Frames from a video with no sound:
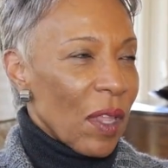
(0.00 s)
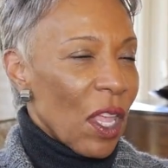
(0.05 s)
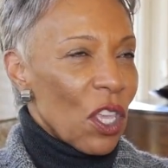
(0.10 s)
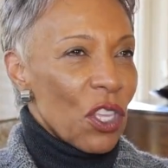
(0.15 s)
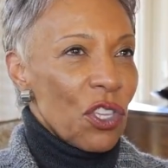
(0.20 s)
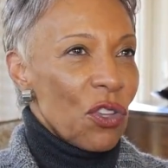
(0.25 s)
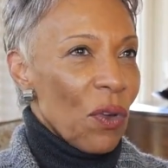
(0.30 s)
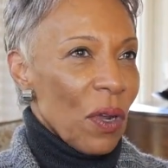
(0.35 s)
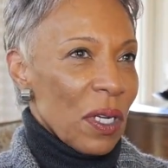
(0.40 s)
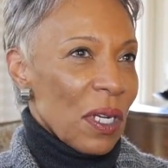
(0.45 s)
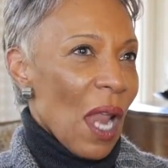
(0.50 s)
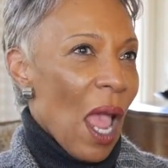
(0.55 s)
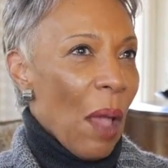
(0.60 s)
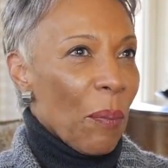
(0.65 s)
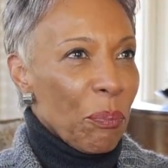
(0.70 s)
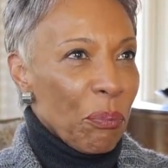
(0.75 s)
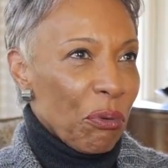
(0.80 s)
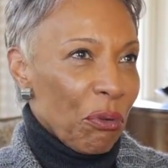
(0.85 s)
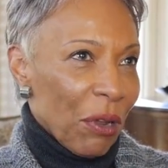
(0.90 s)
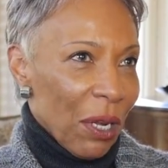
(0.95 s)
you are
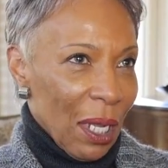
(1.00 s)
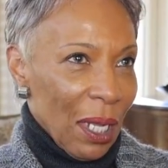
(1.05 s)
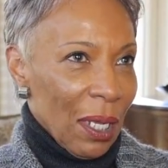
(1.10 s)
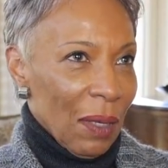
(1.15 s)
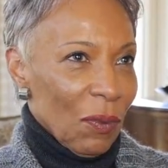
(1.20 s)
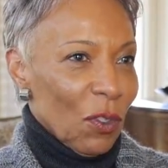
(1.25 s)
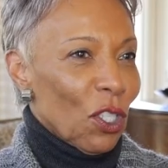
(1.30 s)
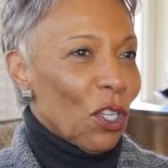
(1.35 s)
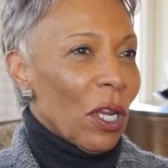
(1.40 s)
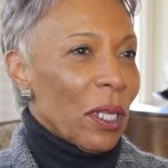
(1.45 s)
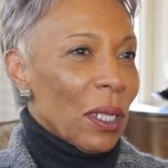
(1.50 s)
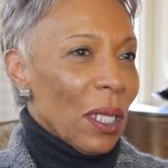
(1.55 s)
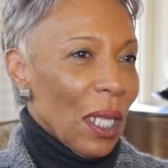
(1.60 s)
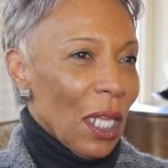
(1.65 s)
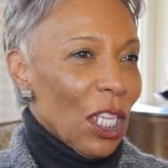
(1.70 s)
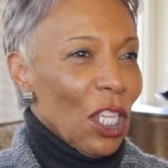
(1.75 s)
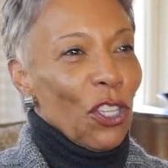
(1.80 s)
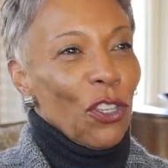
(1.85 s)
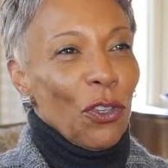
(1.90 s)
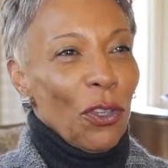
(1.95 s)
not pretty.
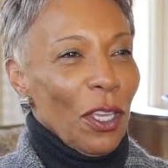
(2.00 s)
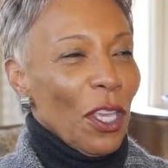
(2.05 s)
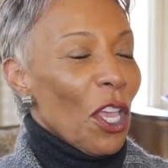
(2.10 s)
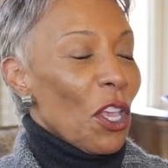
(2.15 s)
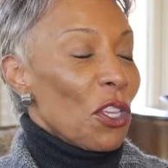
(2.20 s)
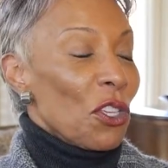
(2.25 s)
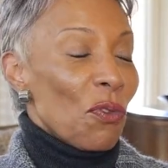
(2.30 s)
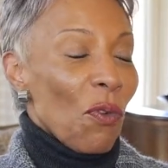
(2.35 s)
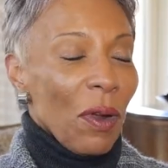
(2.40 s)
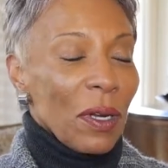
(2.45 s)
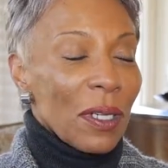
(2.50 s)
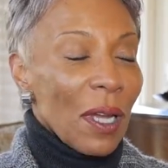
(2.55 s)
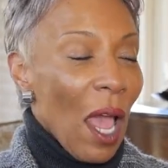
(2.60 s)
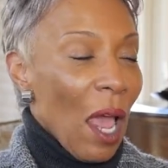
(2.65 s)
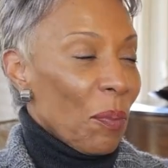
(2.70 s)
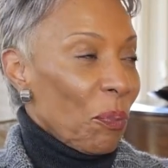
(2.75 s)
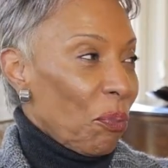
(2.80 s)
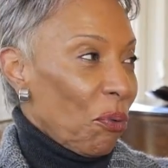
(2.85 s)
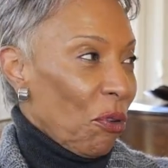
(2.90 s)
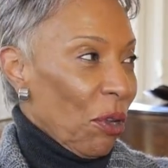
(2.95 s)
You are
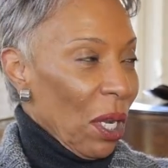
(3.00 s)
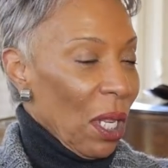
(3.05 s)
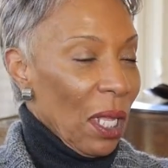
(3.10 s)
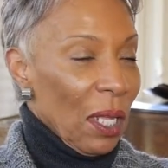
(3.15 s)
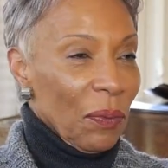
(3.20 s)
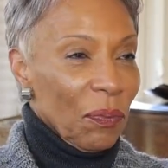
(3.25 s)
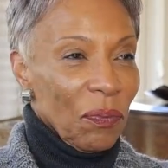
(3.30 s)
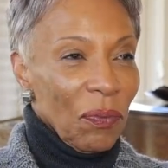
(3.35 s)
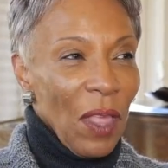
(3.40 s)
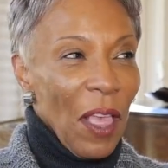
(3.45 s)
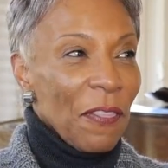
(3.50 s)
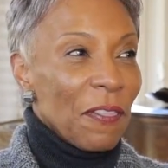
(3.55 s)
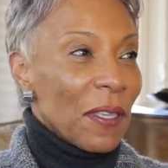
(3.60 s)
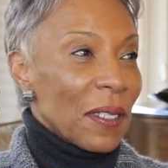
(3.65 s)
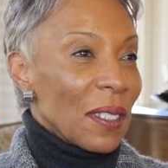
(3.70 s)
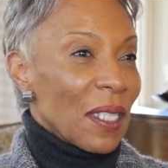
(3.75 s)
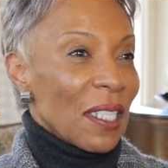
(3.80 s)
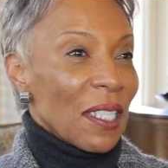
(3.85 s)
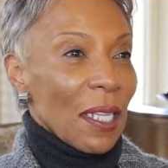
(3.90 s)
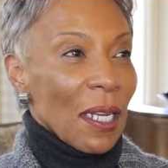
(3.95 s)
not pretty.
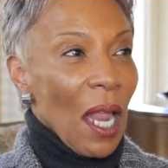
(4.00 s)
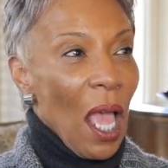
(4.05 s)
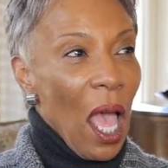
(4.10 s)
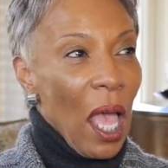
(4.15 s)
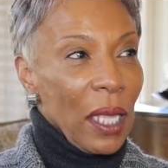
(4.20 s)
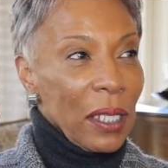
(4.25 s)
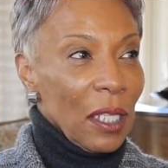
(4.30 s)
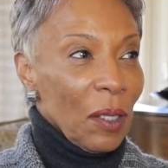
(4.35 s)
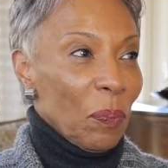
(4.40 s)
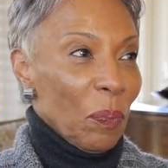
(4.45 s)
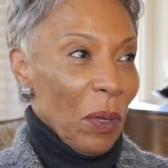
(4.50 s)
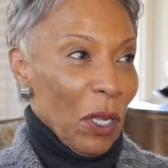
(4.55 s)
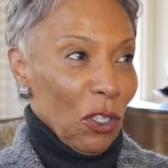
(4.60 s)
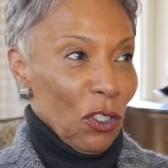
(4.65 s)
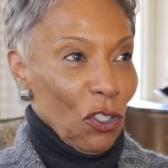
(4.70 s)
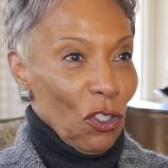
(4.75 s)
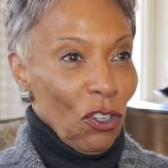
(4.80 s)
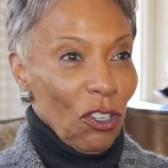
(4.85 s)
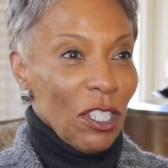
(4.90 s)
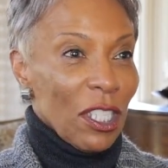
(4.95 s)
This is an ugly
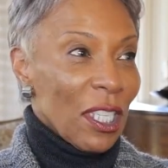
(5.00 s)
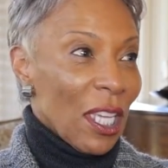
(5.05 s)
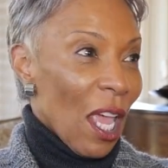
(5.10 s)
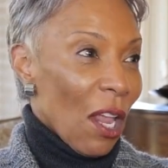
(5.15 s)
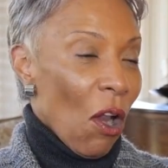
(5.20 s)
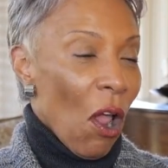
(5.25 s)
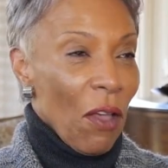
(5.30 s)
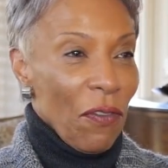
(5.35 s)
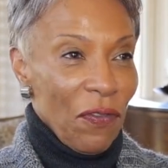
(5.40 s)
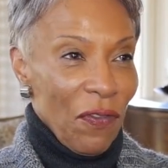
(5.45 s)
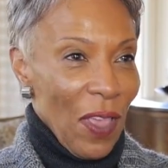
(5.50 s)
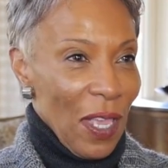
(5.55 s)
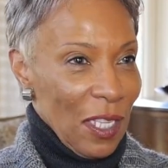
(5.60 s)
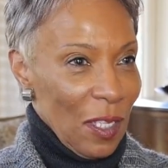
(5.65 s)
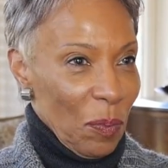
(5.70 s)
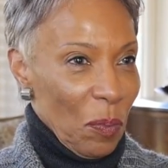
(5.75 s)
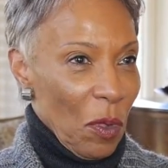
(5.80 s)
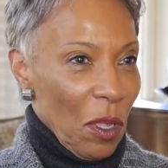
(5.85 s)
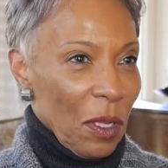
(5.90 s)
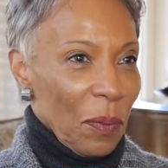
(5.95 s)
picture. Get off
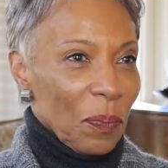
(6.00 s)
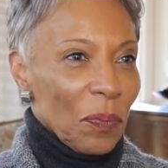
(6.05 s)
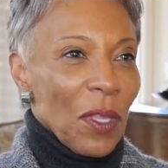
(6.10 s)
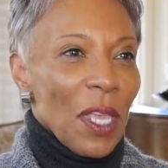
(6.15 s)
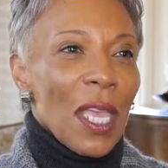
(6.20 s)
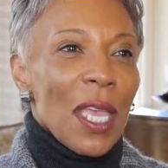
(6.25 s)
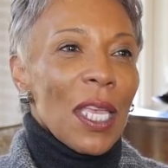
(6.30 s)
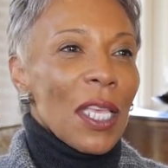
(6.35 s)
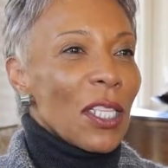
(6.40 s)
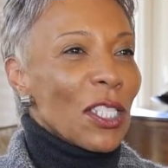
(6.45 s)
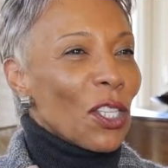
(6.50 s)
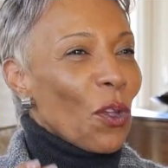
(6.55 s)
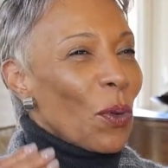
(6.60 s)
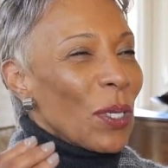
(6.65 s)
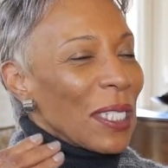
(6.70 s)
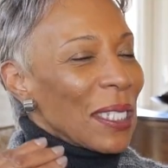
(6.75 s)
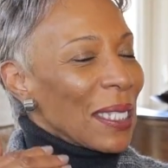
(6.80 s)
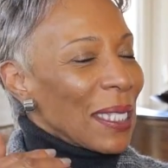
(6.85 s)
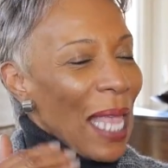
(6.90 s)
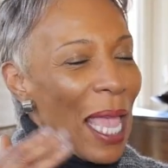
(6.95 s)
Facebook. So
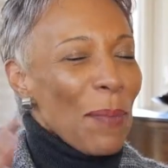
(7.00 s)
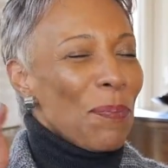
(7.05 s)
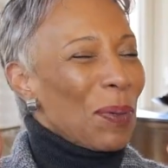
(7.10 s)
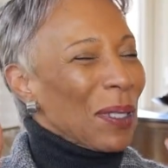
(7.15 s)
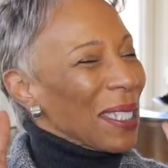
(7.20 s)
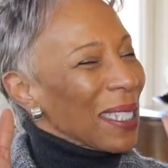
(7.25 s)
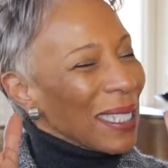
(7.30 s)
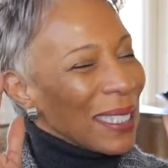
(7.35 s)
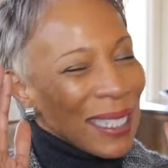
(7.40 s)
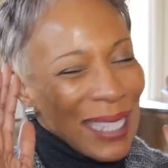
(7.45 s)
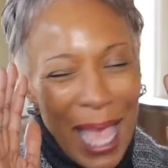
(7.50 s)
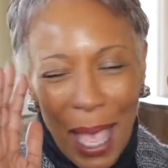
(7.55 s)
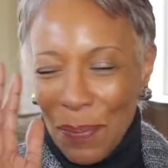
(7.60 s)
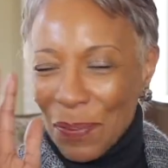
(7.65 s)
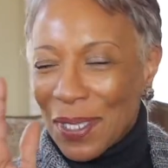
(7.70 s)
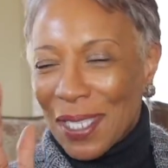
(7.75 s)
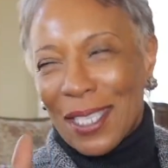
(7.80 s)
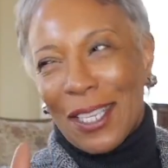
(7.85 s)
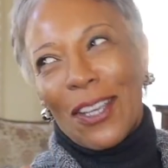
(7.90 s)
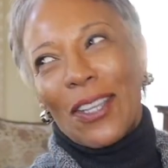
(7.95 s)
but I'm
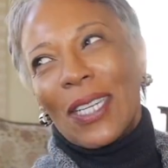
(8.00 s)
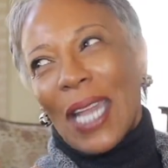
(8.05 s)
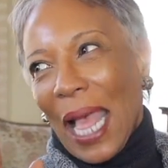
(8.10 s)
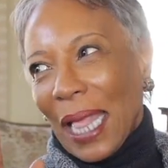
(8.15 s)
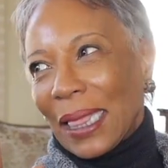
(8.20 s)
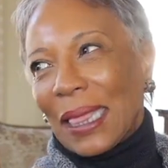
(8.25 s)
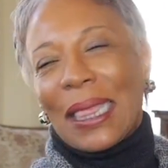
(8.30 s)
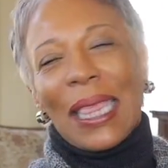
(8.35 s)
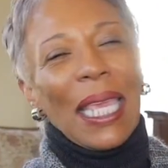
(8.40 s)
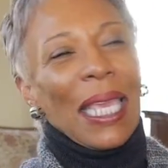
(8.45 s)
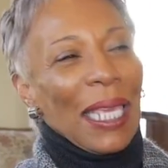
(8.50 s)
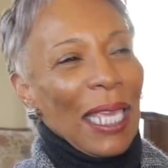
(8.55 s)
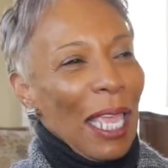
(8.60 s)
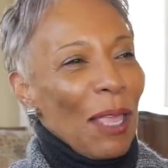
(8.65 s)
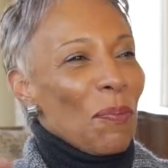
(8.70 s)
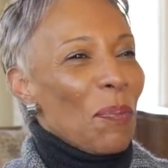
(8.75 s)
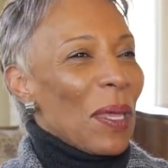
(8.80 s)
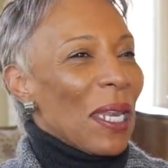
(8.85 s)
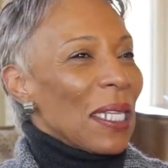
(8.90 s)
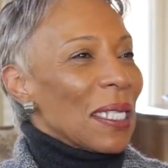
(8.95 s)
still not
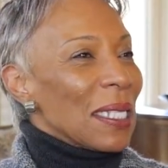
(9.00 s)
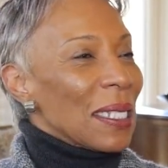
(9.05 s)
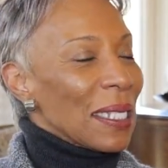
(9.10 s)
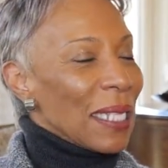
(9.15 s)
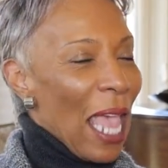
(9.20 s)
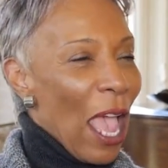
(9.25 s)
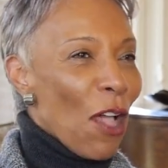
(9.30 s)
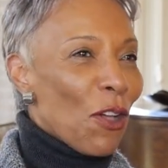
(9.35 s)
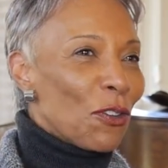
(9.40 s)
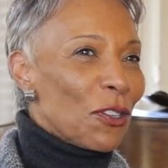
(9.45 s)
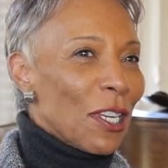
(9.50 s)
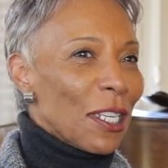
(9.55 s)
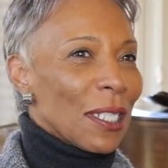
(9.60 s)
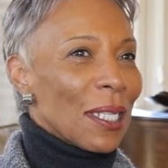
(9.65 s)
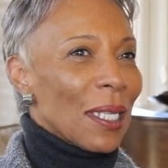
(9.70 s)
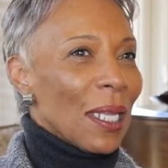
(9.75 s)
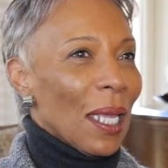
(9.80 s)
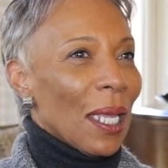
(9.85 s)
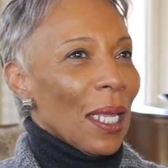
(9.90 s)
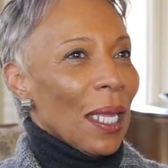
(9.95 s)
thinking. But it sounded,
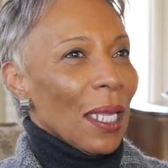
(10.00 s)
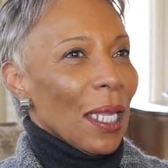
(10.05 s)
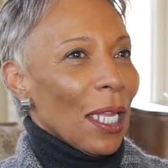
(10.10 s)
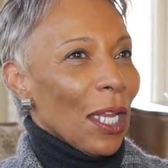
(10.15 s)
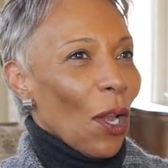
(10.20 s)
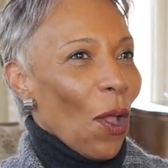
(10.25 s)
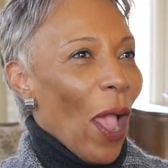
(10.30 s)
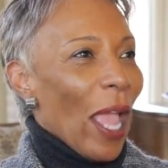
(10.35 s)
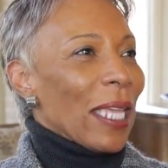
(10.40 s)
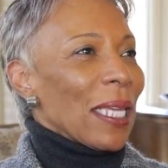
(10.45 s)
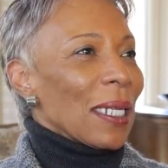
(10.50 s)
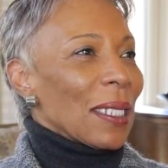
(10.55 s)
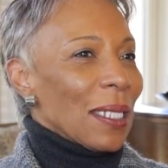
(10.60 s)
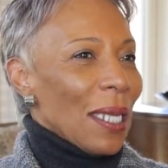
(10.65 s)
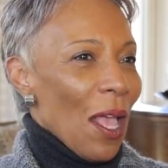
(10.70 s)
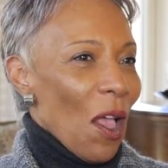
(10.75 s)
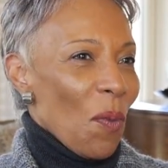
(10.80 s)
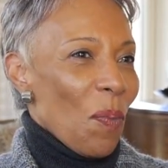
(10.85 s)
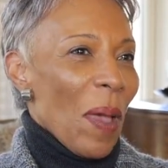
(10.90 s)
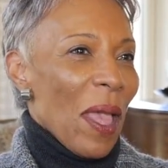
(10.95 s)
I could
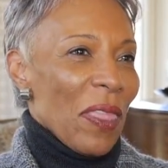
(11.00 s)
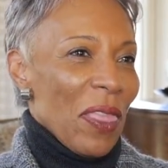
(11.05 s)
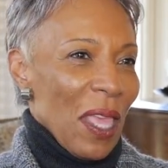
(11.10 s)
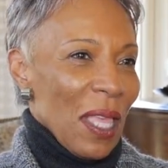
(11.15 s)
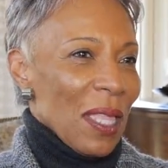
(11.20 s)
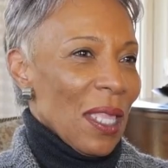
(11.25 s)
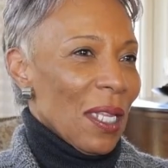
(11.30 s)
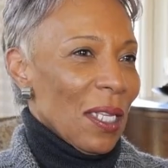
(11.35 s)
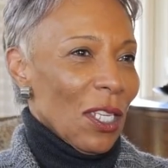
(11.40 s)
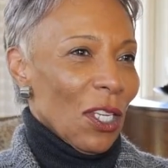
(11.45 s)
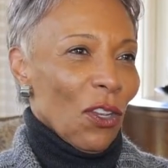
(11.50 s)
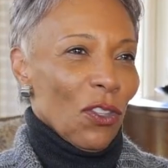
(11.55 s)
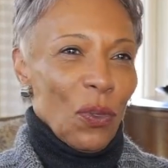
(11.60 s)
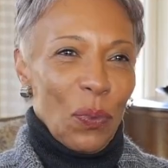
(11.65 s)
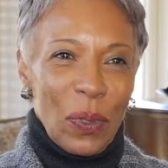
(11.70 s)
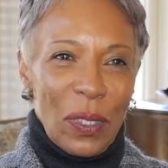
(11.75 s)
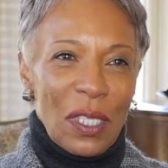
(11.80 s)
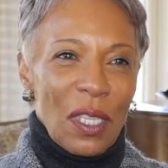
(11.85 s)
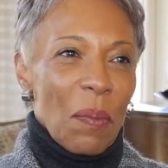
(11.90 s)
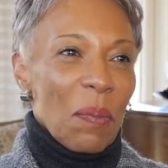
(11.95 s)
tell by then that there
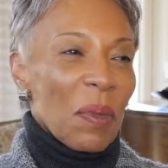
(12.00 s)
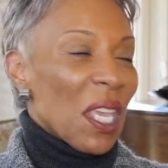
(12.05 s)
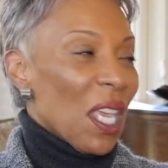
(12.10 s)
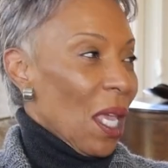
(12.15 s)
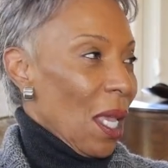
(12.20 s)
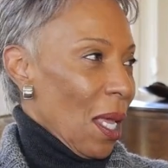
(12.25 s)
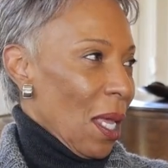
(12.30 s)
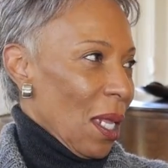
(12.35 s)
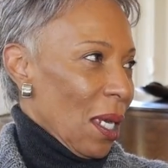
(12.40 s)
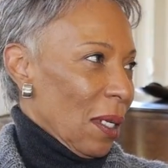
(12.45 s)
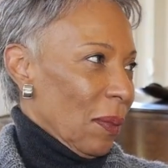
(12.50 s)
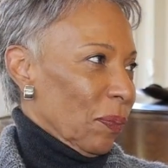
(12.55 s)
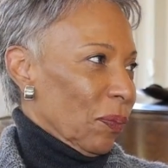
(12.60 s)
was some kid,